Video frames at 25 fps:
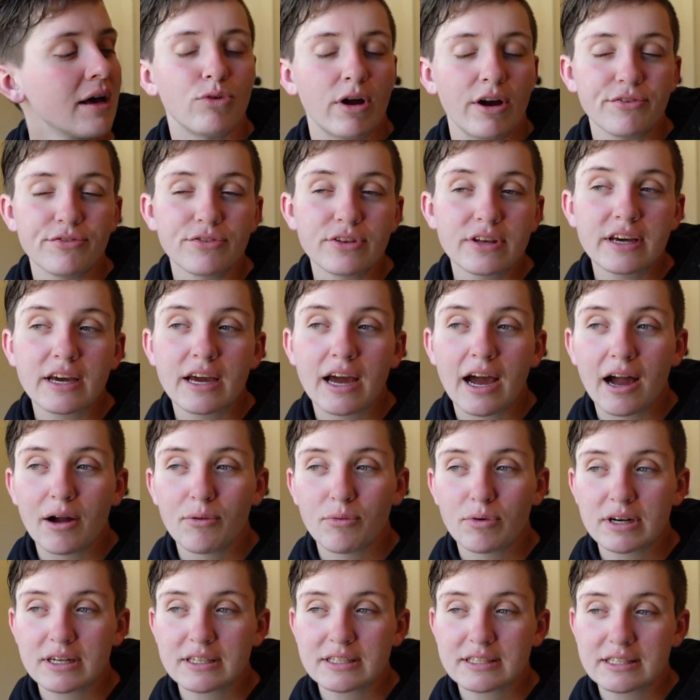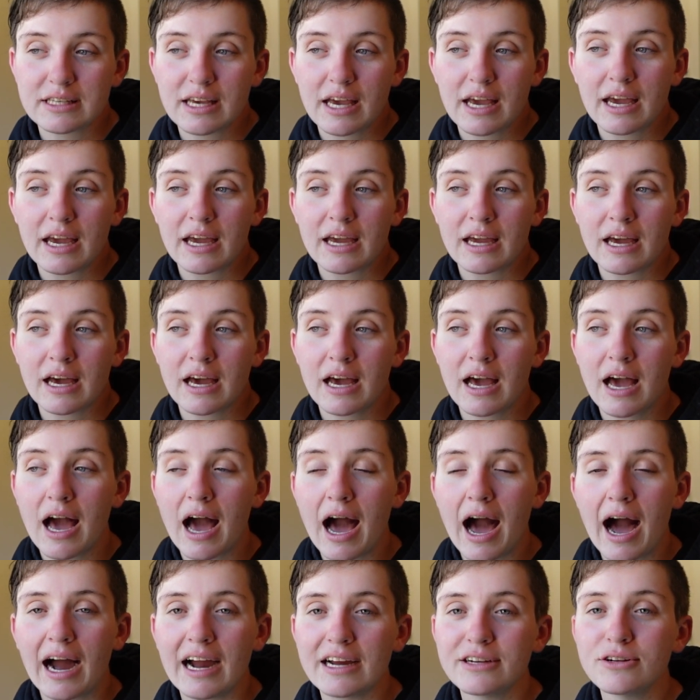Roughly, I want to say
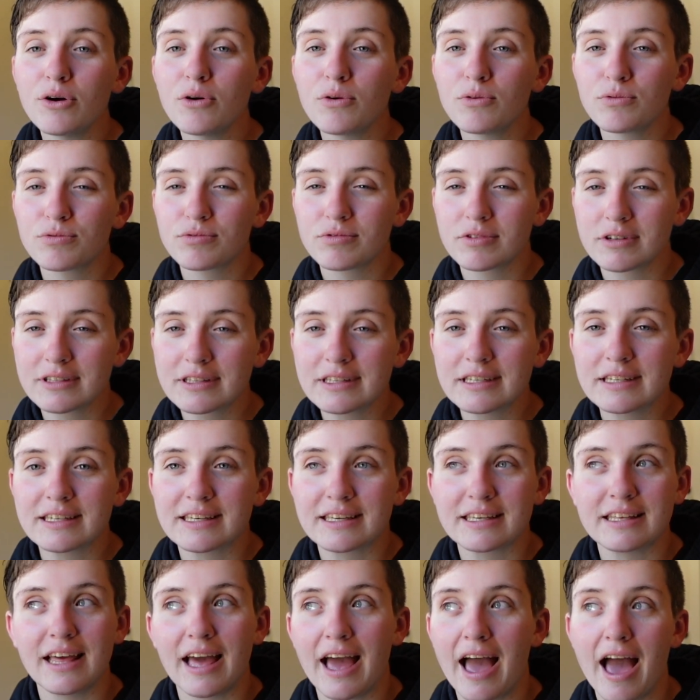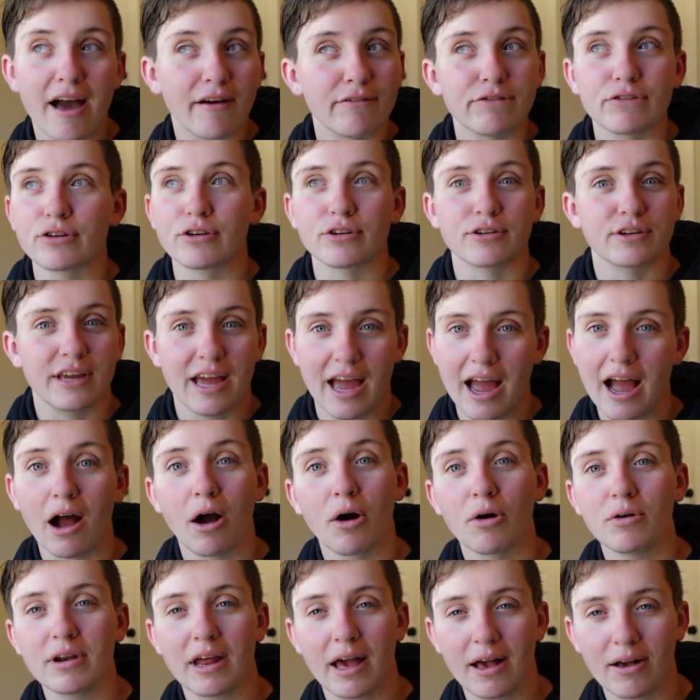I don't really ever
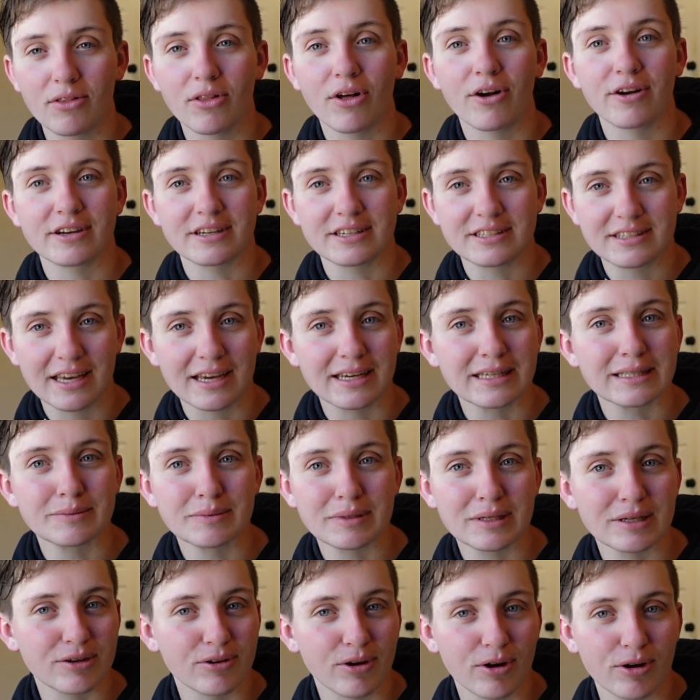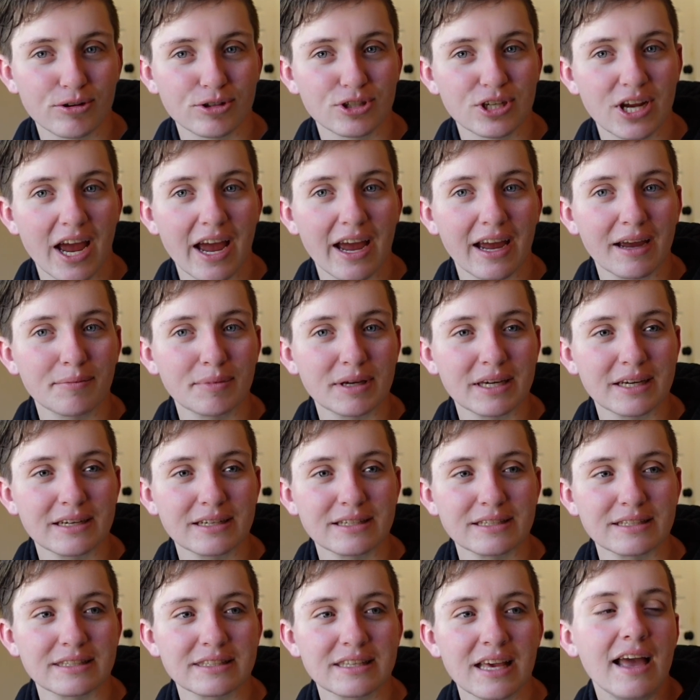count how long it takes me to crochet,
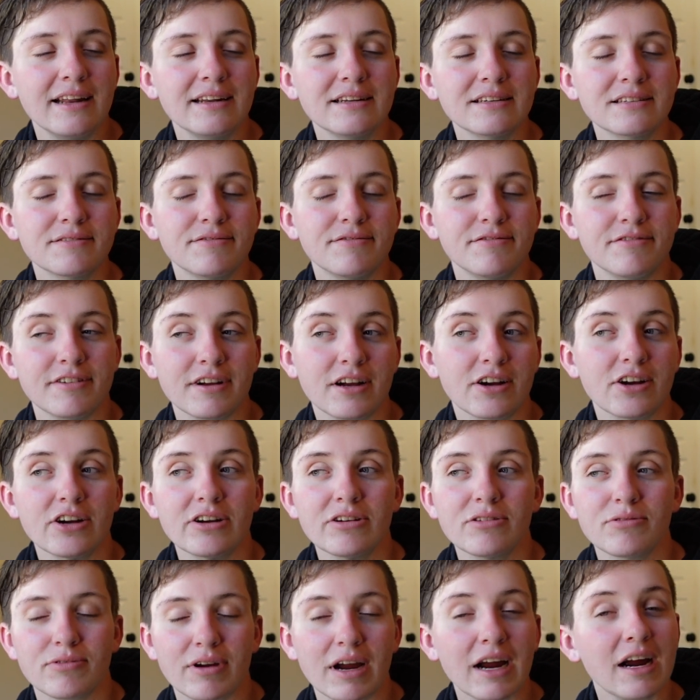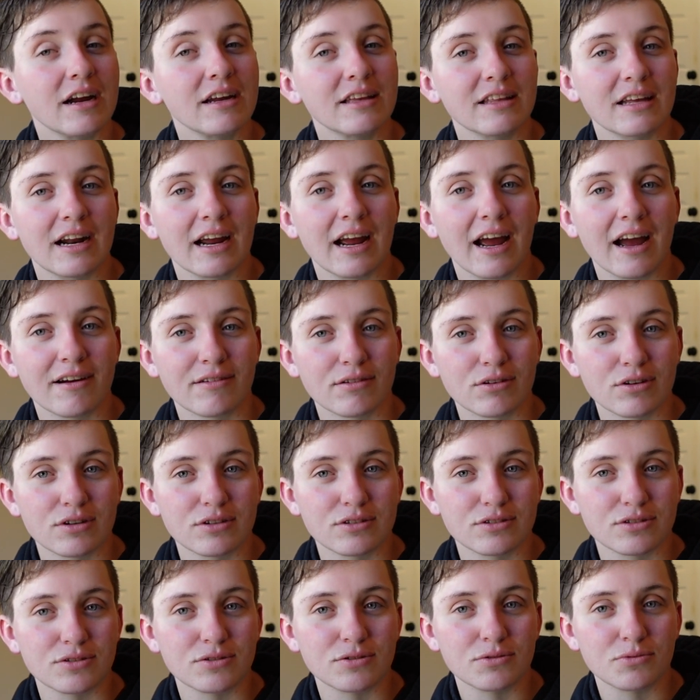because it is very rare that I ever
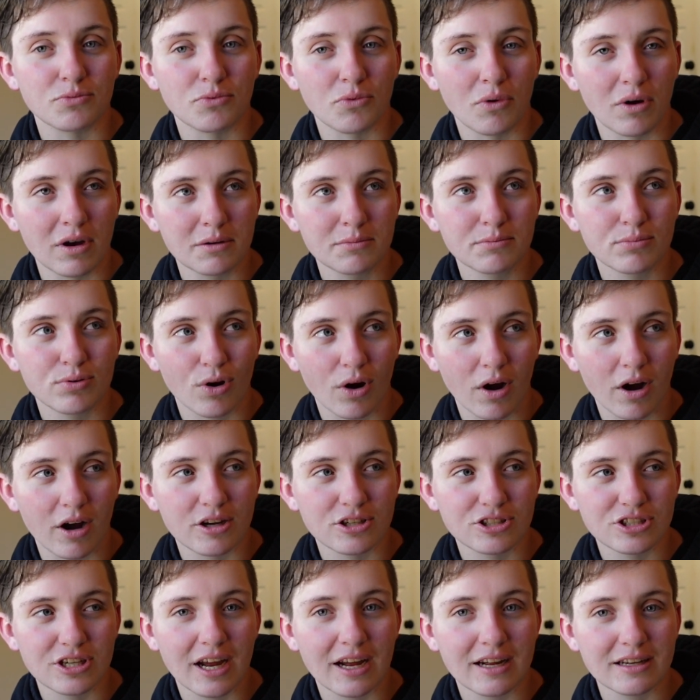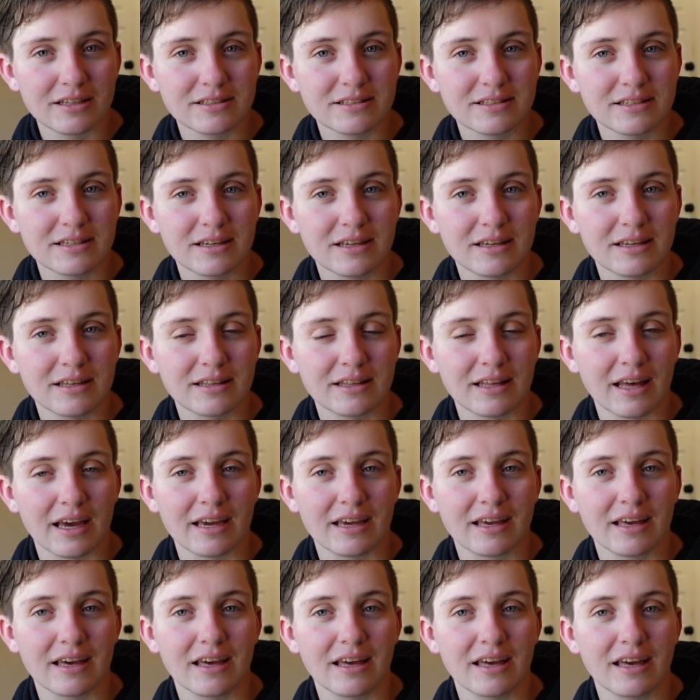do one project
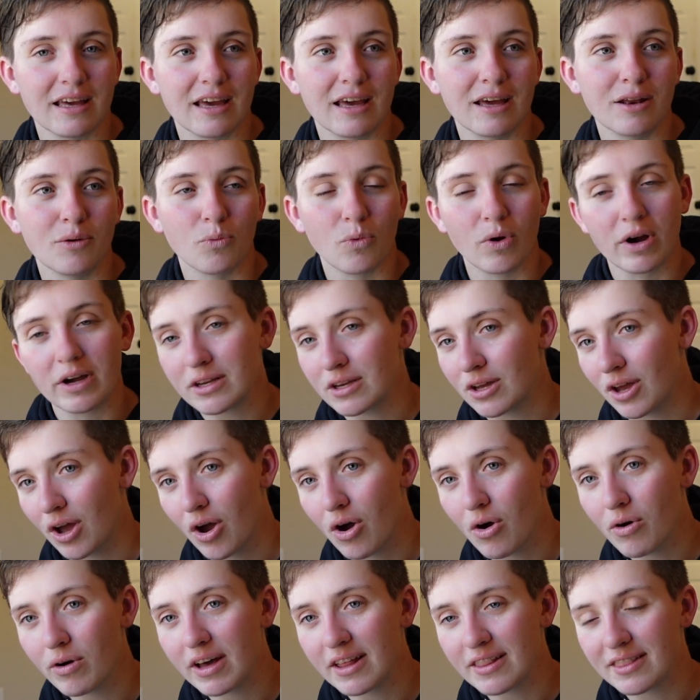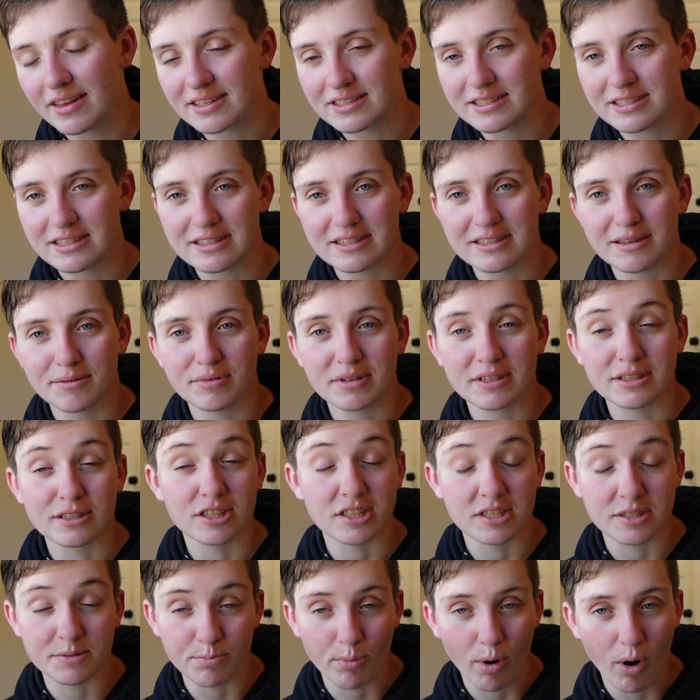like in one go, unless it's something
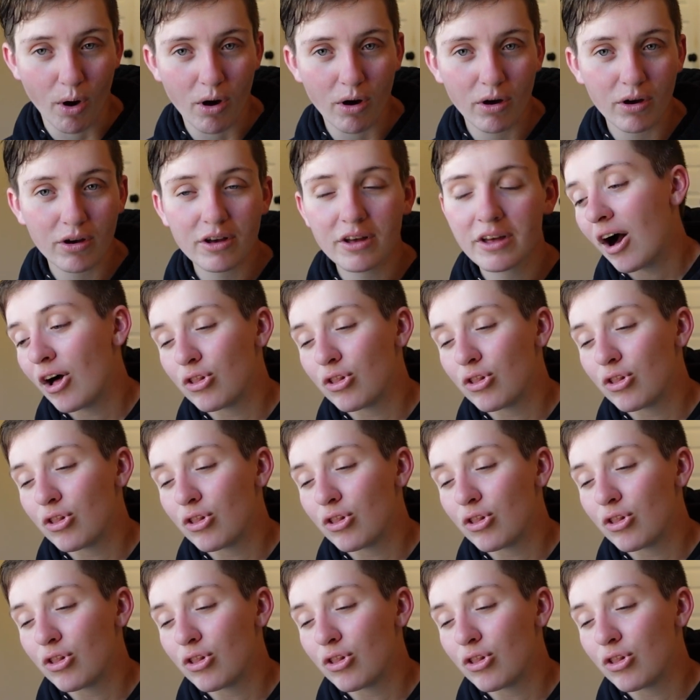small.